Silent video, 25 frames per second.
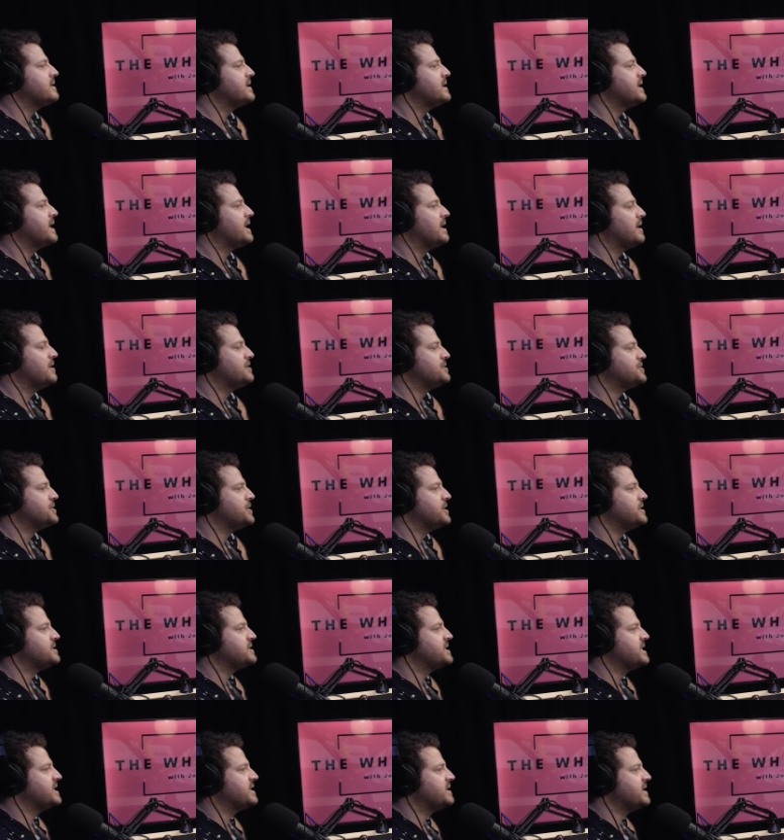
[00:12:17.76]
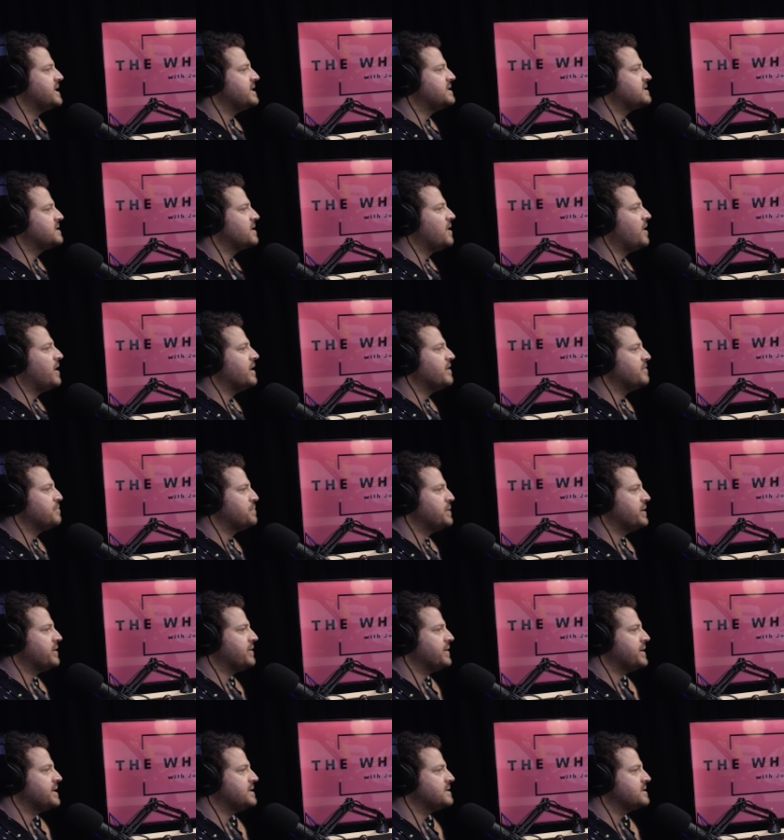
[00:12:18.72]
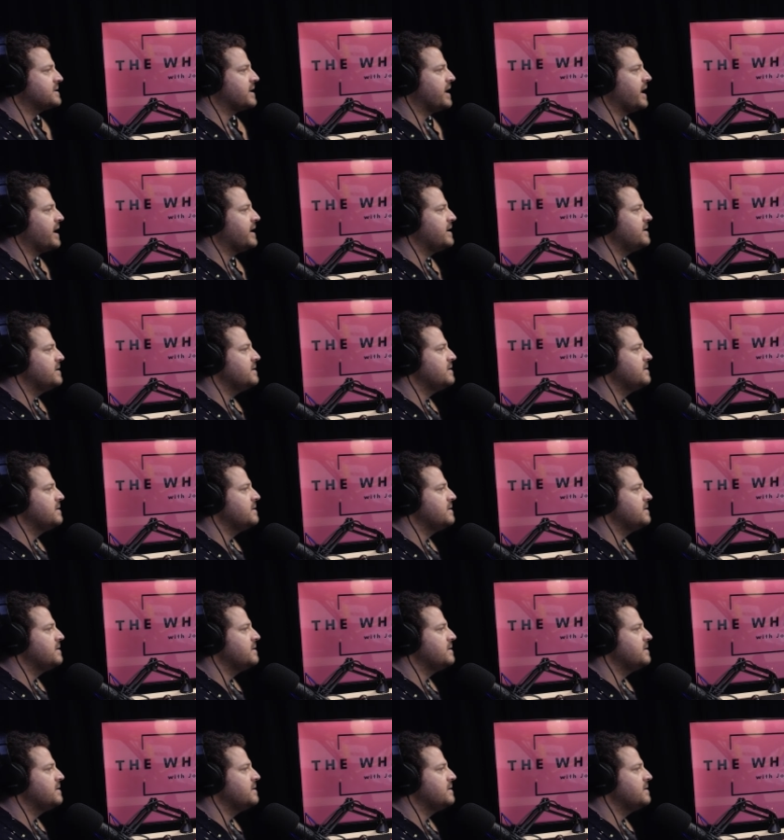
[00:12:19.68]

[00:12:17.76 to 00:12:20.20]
the yellow jersey in these kind of periods, Kate?